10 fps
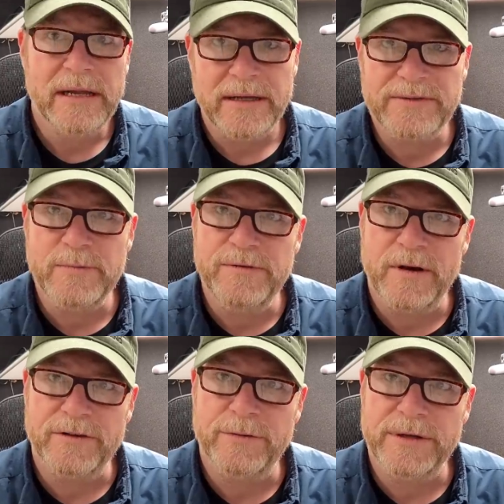Let's move
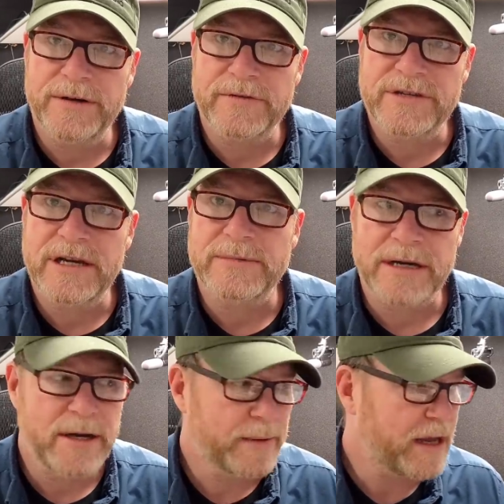on to a different
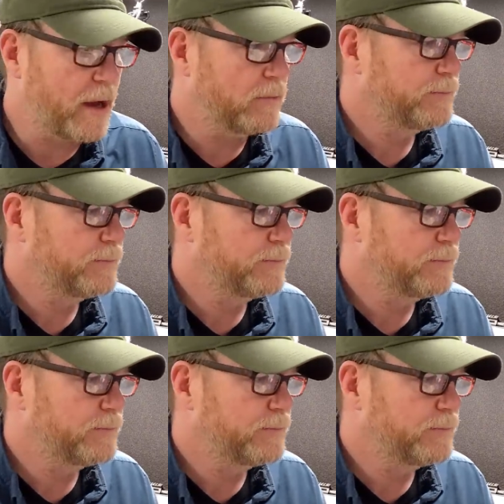subject. Here we go.